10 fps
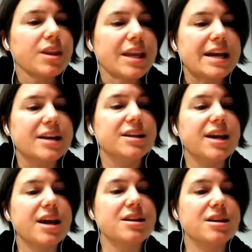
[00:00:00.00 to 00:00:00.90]
and
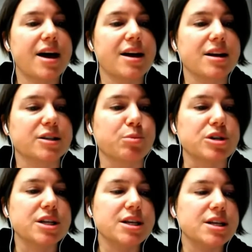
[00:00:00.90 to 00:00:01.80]
gaining that
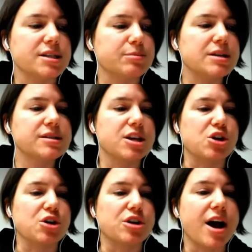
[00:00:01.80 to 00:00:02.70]
expertise means that
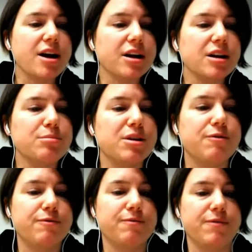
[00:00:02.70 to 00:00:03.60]
you're not going to be
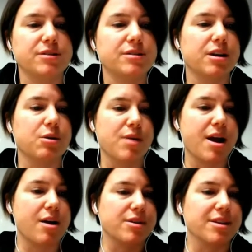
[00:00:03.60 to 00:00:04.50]
futzing
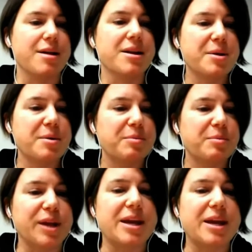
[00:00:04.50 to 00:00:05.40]
around in that
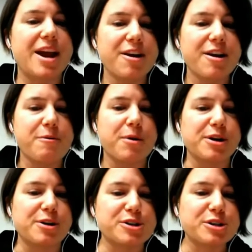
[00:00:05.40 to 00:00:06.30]
area where
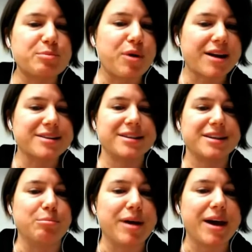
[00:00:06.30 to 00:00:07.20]
you're just practicing
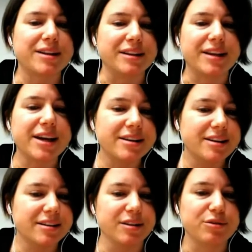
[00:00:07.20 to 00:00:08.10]
it badly. Like I
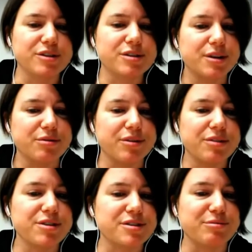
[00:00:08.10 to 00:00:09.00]
did the first 25
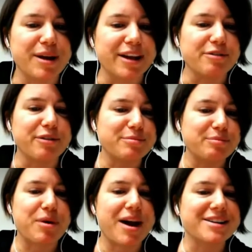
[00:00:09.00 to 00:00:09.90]
years of my life. I
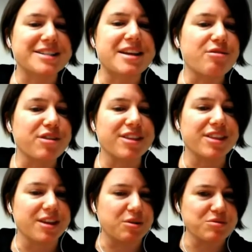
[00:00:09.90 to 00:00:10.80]
practiced
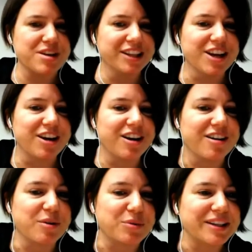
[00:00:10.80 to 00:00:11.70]
everything really hard
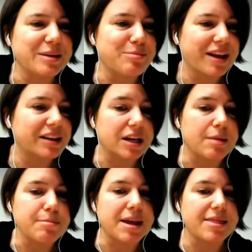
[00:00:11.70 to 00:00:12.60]
and really badly, and I
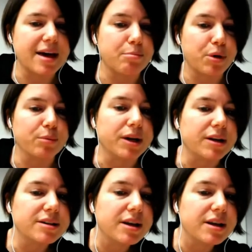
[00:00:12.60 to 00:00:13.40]
made that permanent.